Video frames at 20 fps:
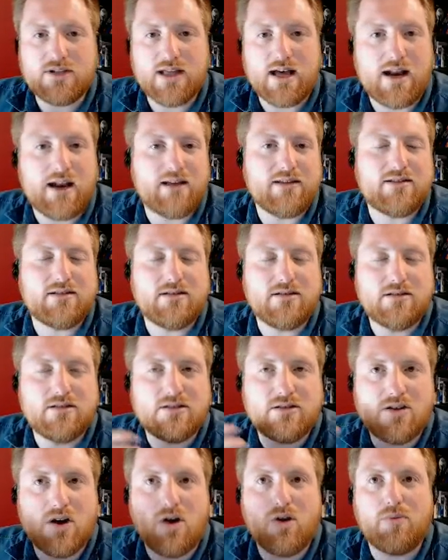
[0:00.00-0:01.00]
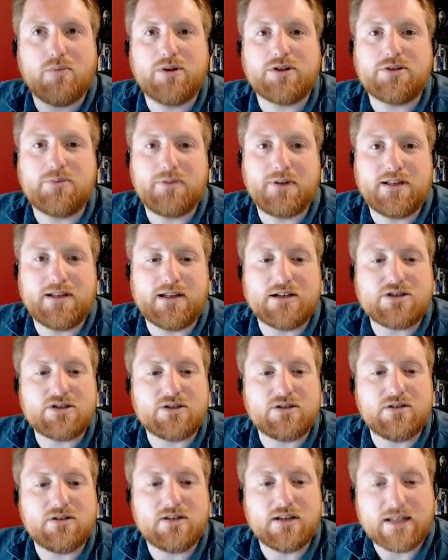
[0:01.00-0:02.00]
That has so much
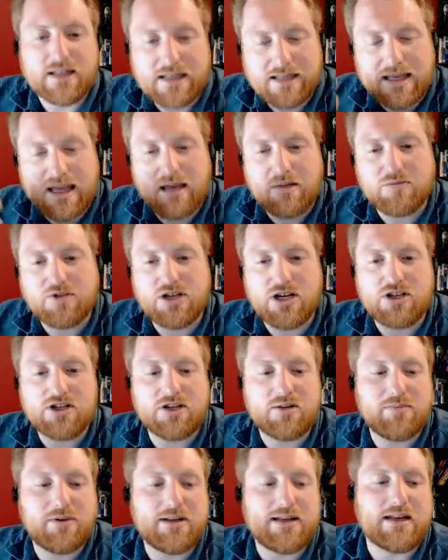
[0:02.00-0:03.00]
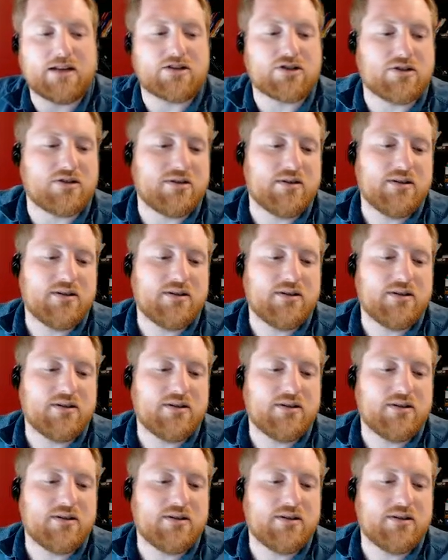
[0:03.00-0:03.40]
potential, like game-changing potential.